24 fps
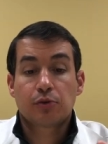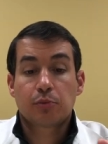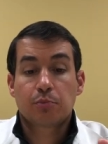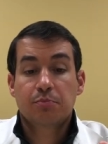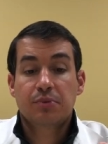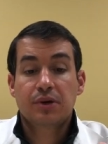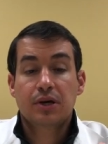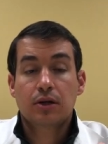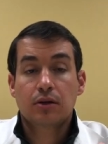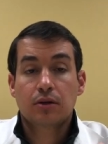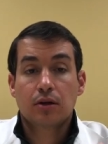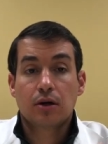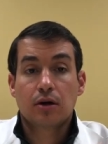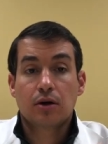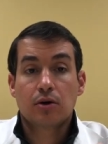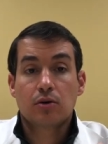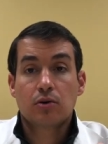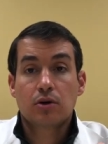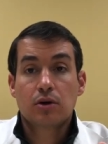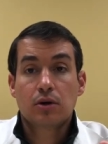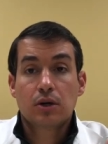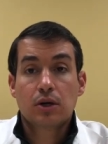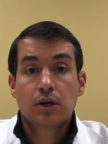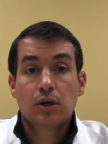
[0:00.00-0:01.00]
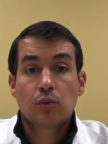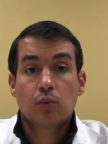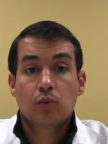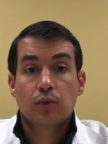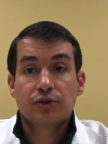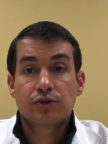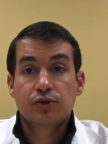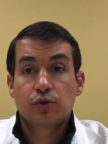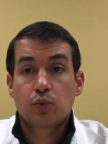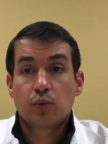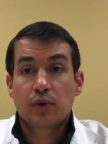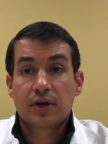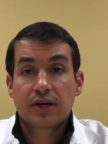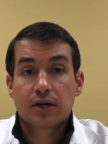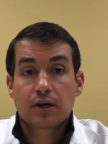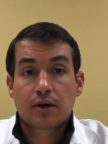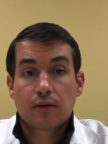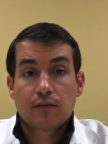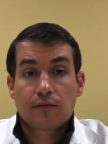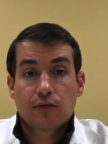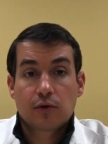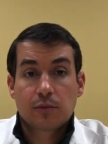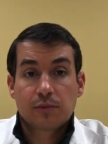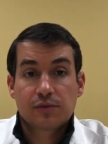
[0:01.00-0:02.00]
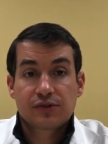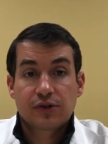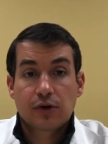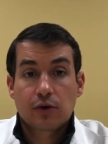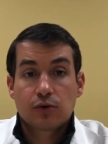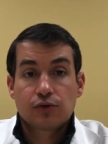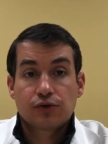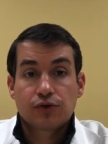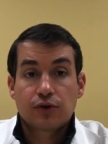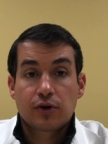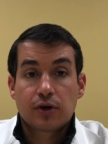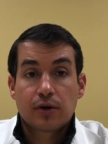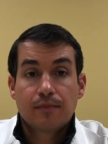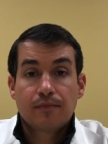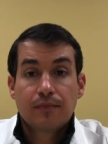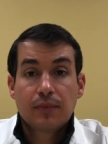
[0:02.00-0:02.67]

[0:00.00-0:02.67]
pillow when you wake up from surgery.